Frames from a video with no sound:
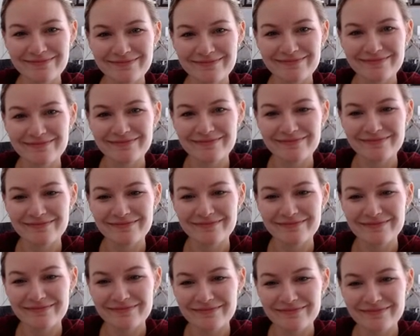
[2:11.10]

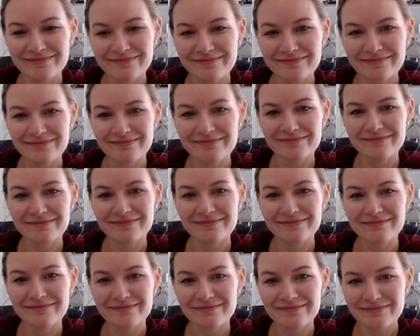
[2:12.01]

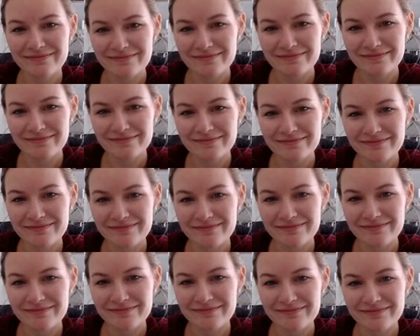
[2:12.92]

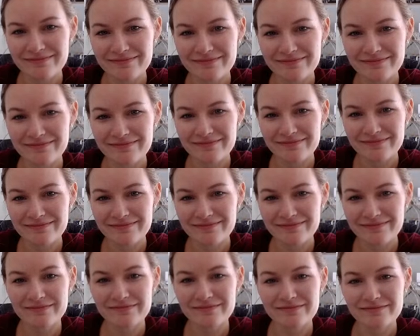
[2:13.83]

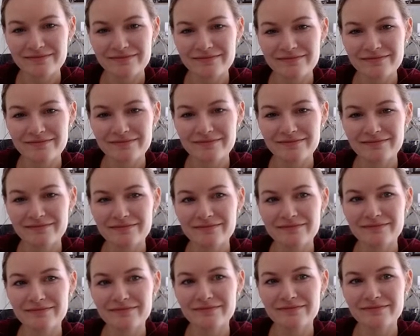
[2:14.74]

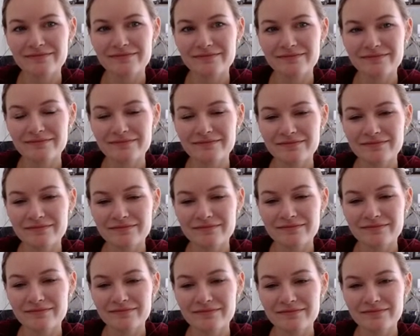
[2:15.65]

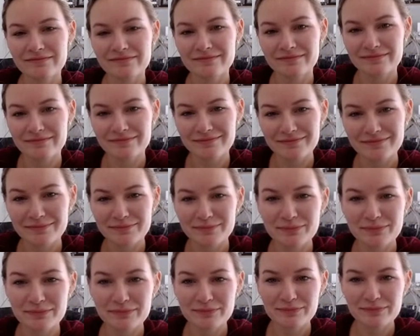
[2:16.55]

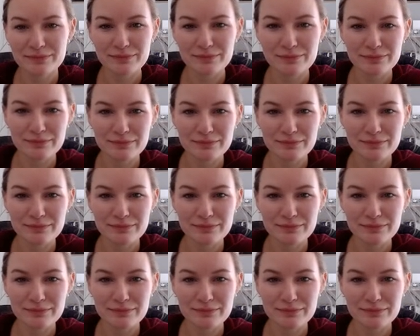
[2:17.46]
The person shown says nothing.